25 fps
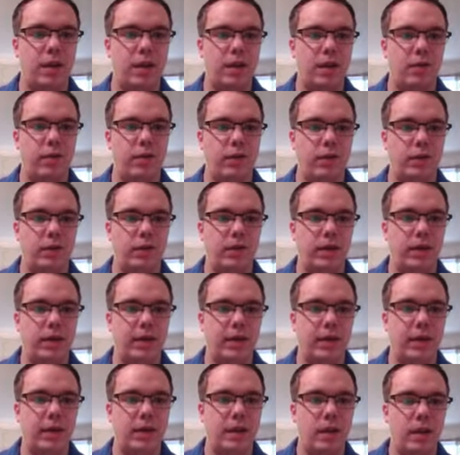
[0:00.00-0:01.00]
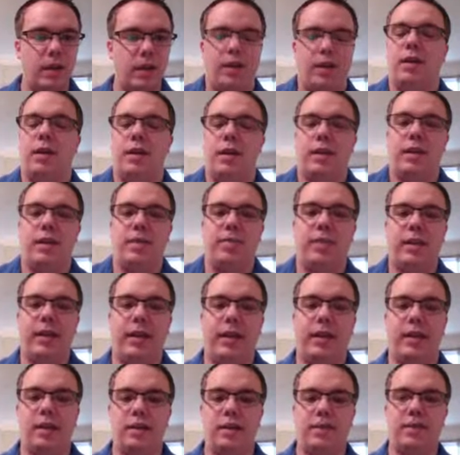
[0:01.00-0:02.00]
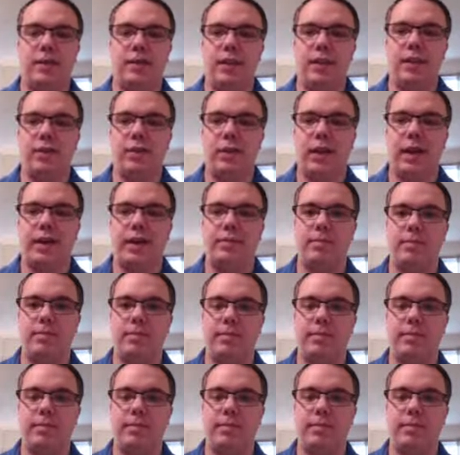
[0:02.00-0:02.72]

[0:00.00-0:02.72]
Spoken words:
And when you're ready, hit play on the video again.